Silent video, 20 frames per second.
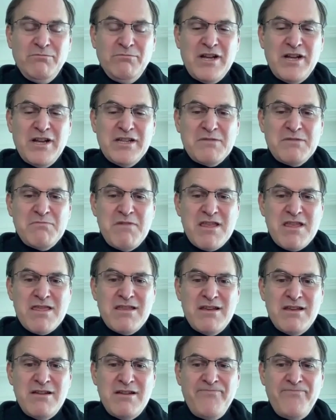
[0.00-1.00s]
Brad Smith,
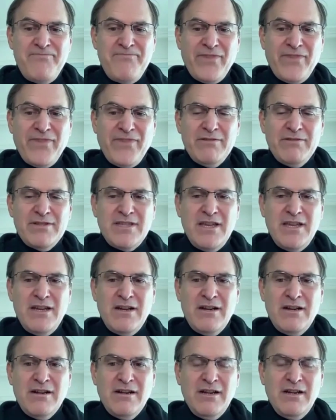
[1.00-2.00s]
he was
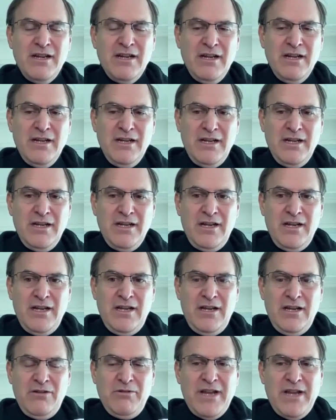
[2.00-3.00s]
there
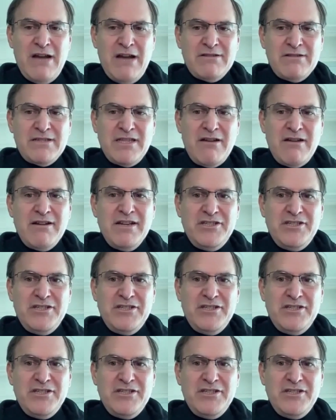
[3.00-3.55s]
when I was there.